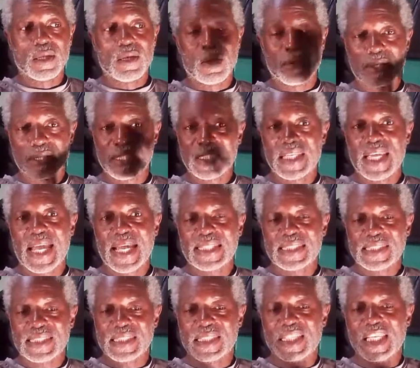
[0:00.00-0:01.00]
along the
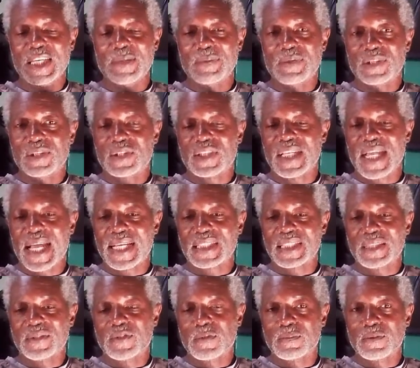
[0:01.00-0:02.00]
chassis to keep the
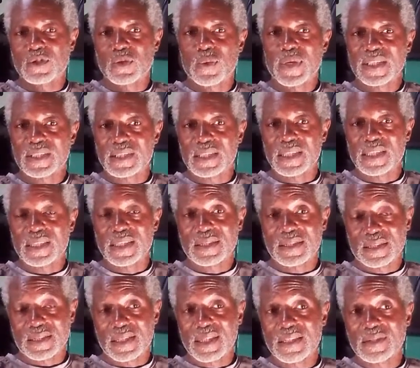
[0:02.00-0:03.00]
chassis from twisting.
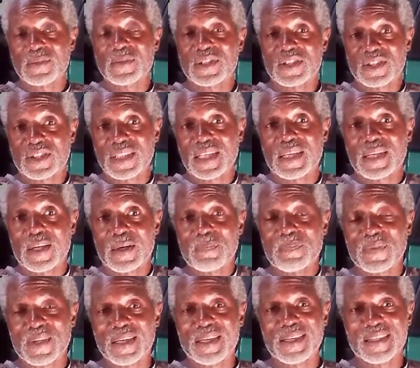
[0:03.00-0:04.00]
This thing was set
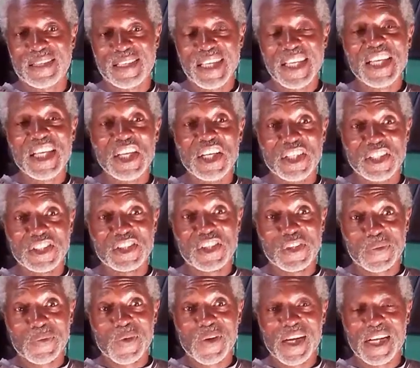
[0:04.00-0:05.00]
up
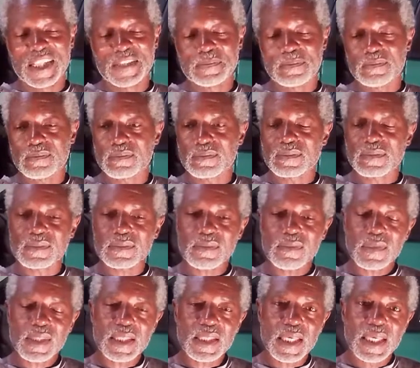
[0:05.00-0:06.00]
to run.
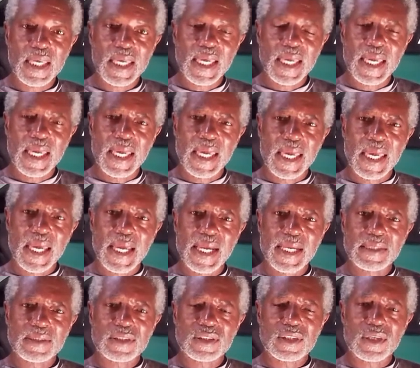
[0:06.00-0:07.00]

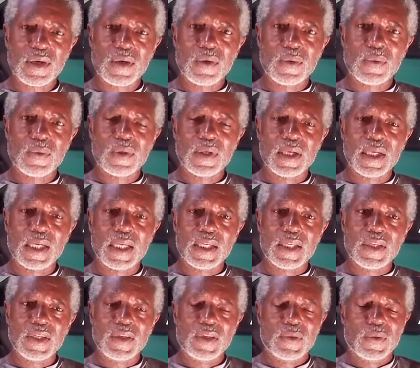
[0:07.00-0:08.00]
And so
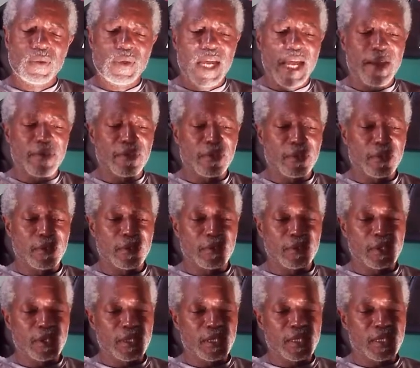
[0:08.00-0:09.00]
you have
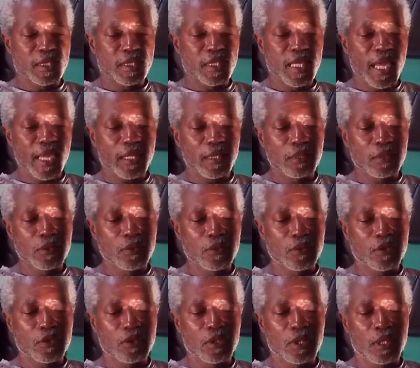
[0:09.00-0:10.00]
to take
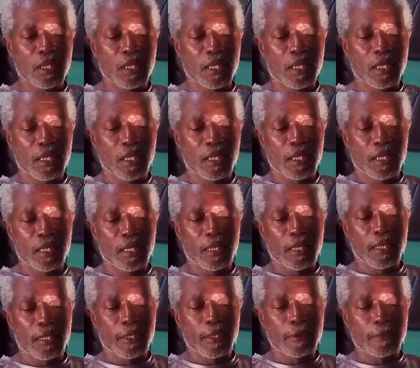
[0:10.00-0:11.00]
loose
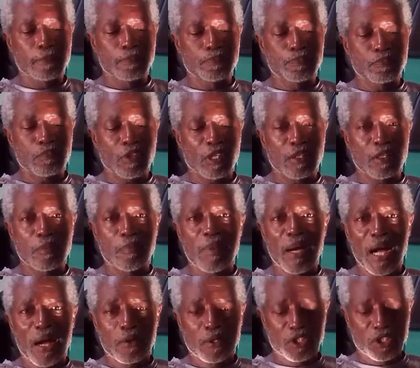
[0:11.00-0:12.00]
the
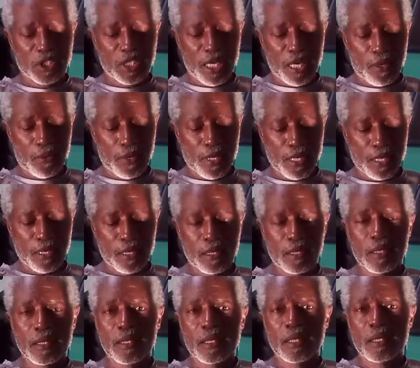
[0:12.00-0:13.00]
power steering